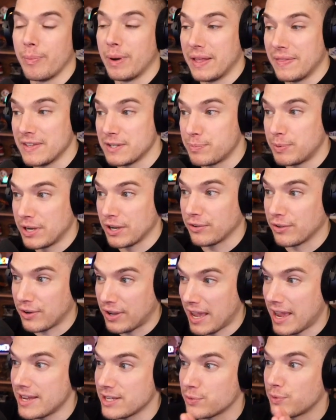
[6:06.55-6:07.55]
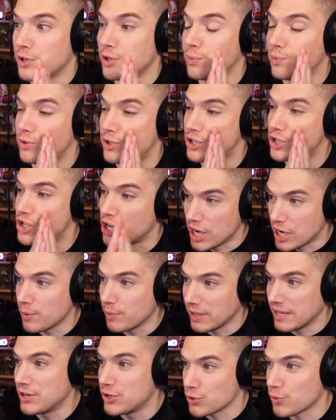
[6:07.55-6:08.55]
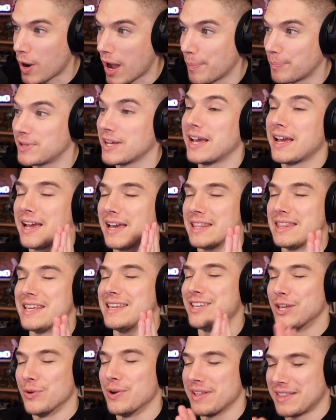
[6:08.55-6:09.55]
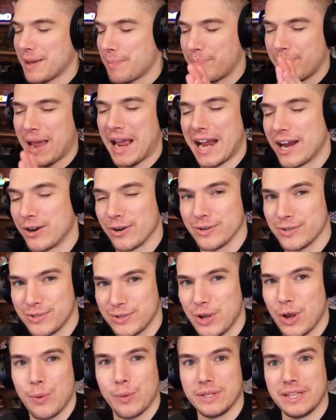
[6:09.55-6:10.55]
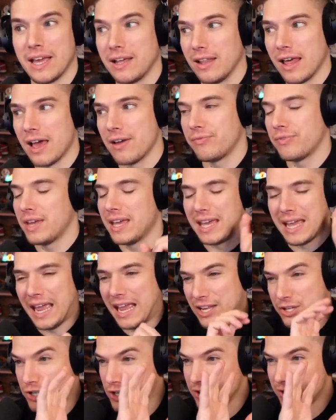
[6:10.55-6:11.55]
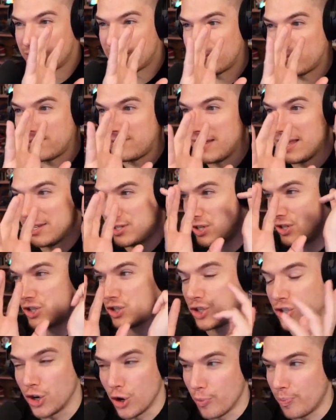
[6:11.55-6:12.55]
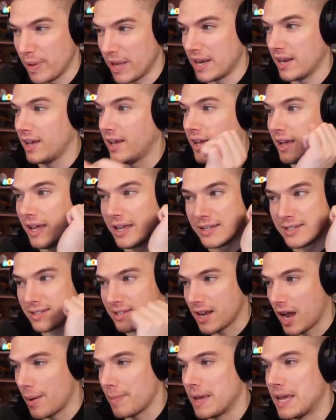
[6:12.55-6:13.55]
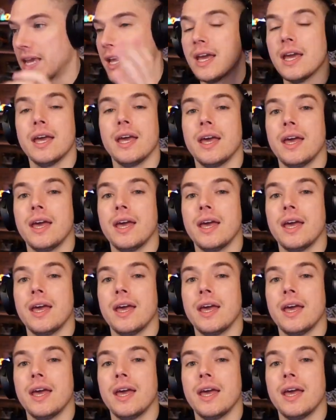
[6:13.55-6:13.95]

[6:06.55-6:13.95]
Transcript: But in this particular case where you genuinely dropped the unit that pairs with the LF, it's just, it's just stupid. It's scummy.